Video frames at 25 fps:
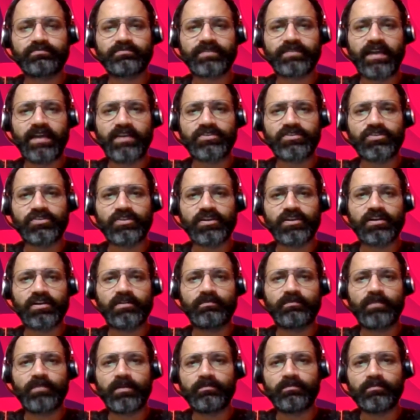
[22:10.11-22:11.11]
catching
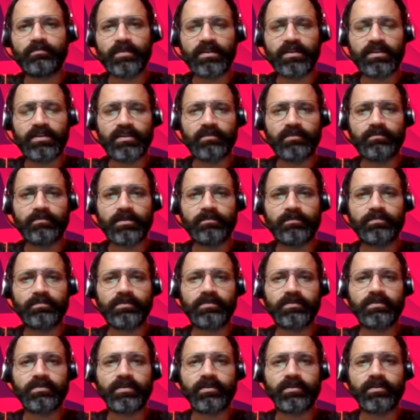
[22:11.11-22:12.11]
up and meeting
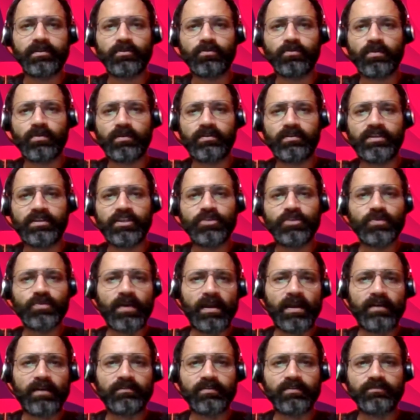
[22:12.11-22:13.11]
people and need to
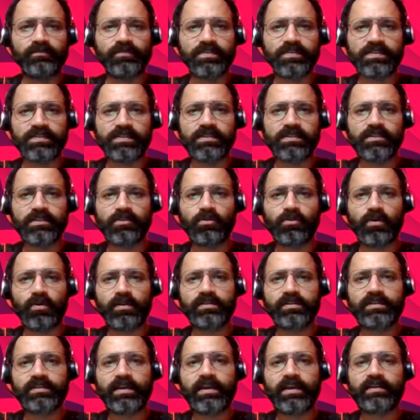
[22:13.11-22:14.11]
have that physical
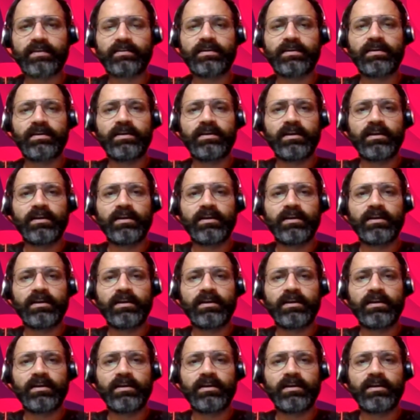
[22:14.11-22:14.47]
contact,